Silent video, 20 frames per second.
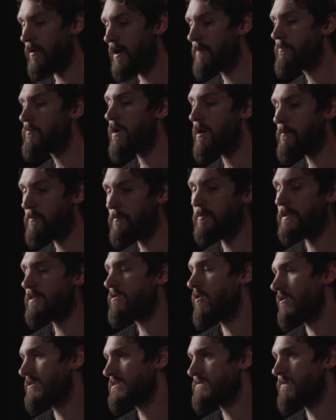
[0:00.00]
I probably
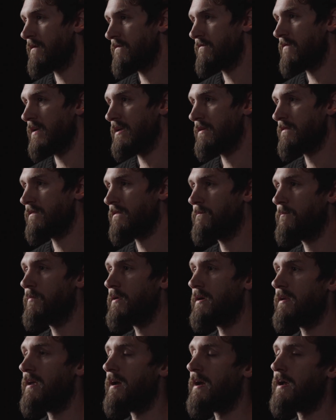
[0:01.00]
lost my faith,
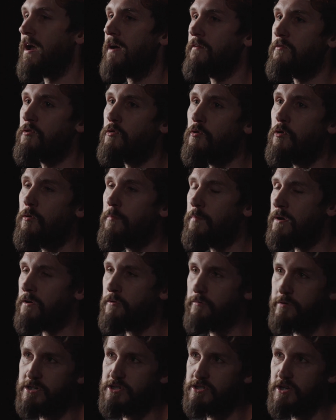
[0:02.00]
but I grew up in a
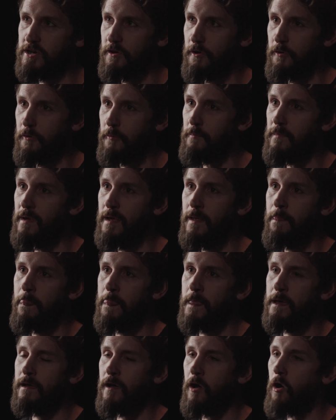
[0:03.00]
Christian home,
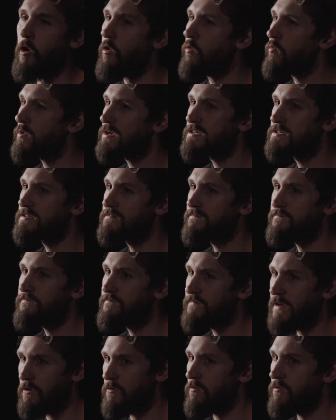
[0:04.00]
always
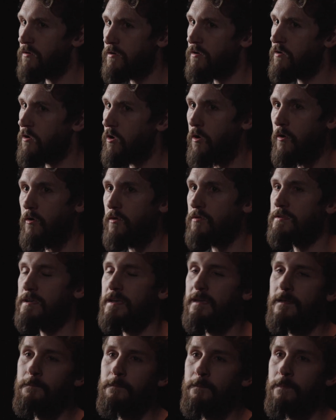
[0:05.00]
felt called.
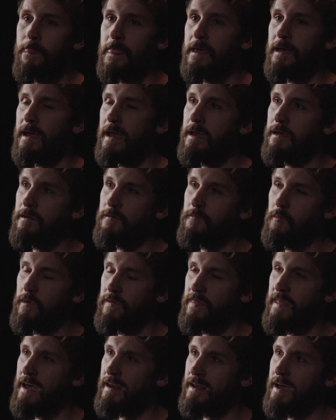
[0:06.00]
And when
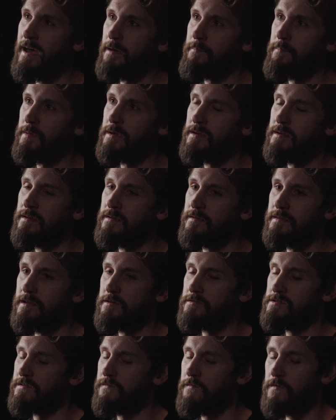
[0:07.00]
that happened,
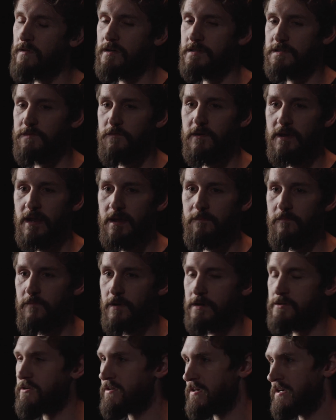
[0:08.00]
there's a philosopher named
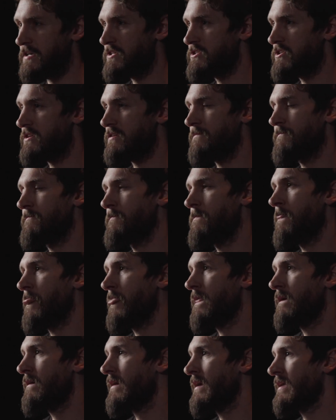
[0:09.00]
Friedrich Nietzsche,
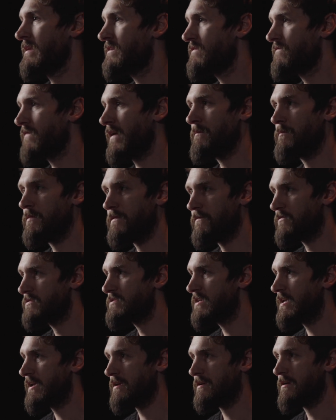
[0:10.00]
and he's famous for
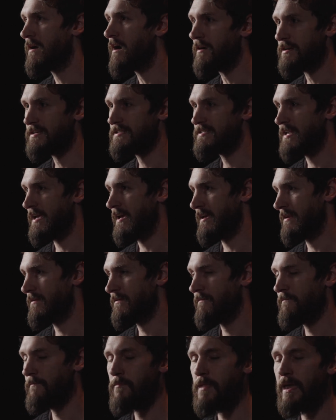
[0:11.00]
saying God is dead.
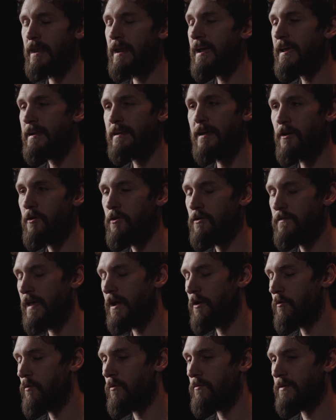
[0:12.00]
And I had not heard
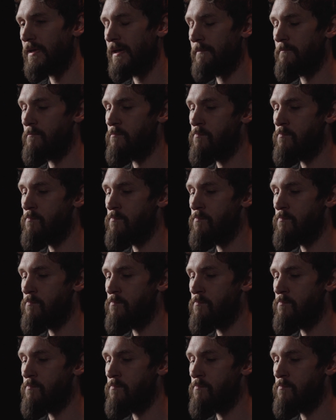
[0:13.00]
that quote yet.